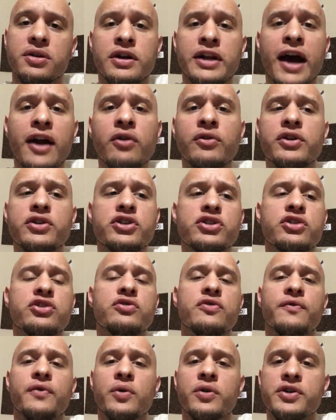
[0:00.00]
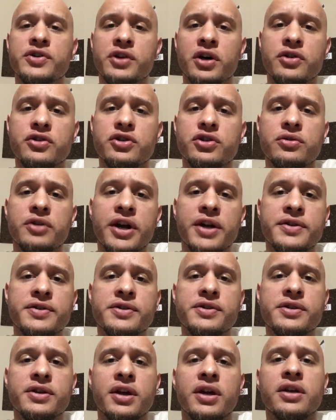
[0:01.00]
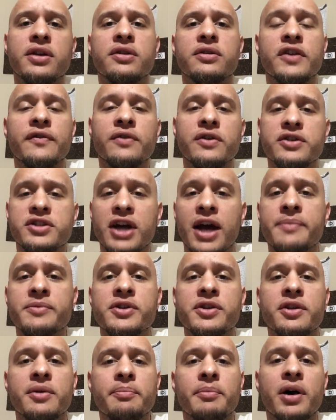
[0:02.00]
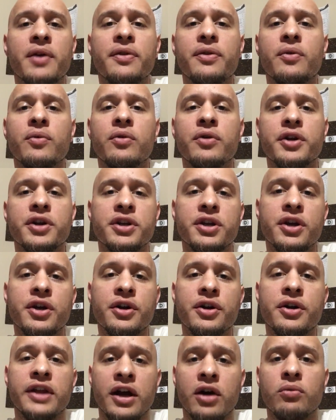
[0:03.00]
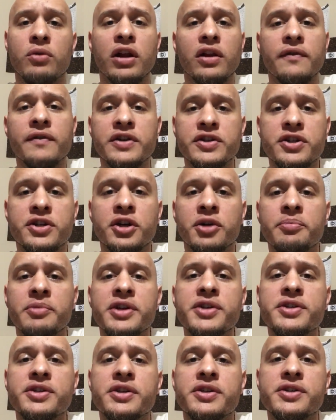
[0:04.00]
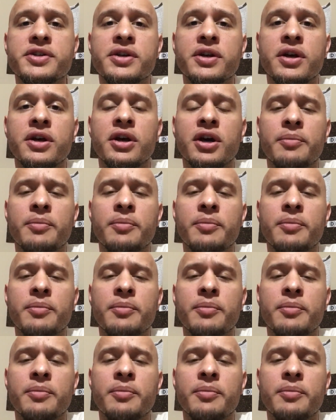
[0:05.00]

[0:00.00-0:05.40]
Not only should you focus on trends and different times of the month or year that are relevant to your business,